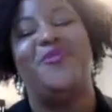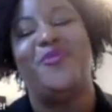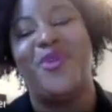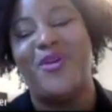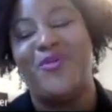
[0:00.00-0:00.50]

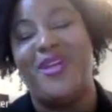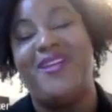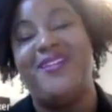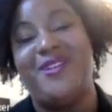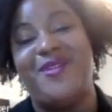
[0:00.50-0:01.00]
what
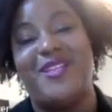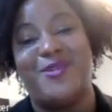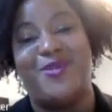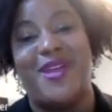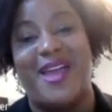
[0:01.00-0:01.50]
we do as
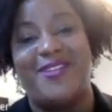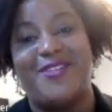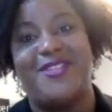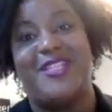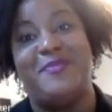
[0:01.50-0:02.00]
school
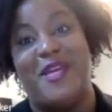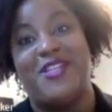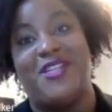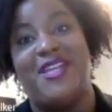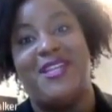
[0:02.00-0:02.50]
counselors,
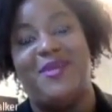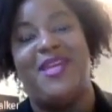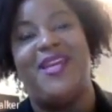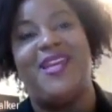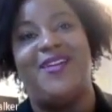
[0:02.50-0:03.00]
especially in the
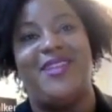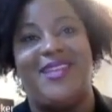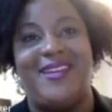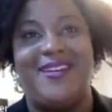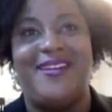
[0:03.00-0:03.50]
beginning of the
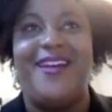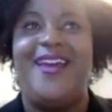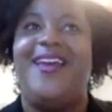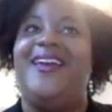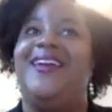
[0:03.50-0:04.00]
year,
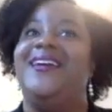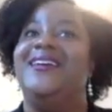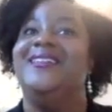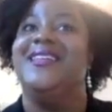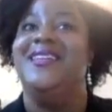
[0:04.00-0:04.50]

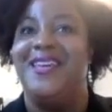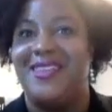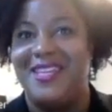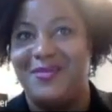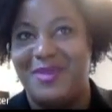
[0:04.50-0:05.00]
is
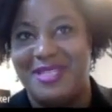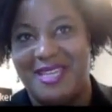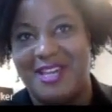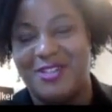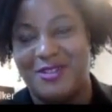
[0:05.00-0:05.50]
nothing but
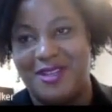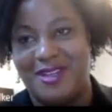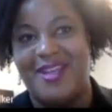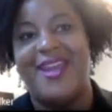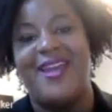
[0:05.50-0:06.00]

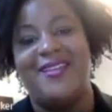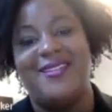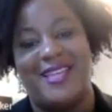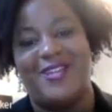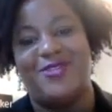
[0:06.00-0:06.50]
scheduling
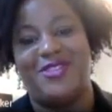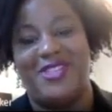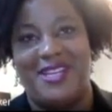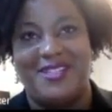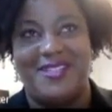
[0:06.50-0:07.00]
and schedule
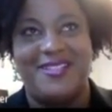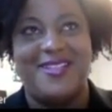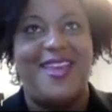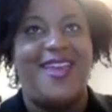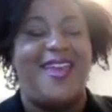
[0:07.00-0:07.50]
changes.
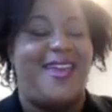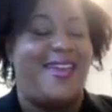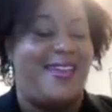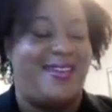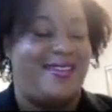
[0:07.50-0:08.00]

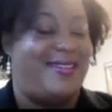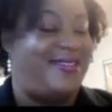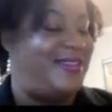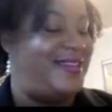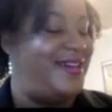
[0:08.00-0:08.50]
And
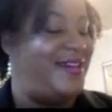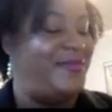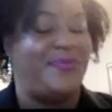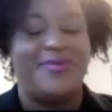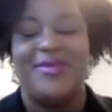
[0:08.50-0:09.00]

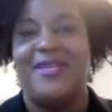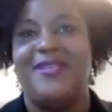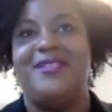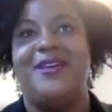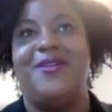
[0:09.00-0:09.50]

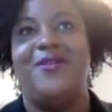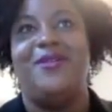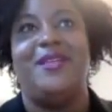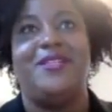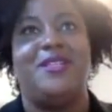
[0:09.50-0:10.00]
so
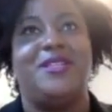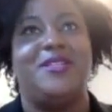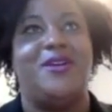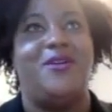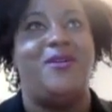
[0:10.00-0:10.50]
let's just
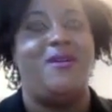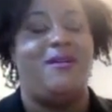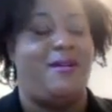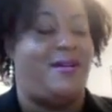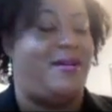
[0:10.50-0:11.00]
go
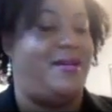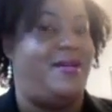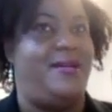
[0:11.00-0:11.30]
on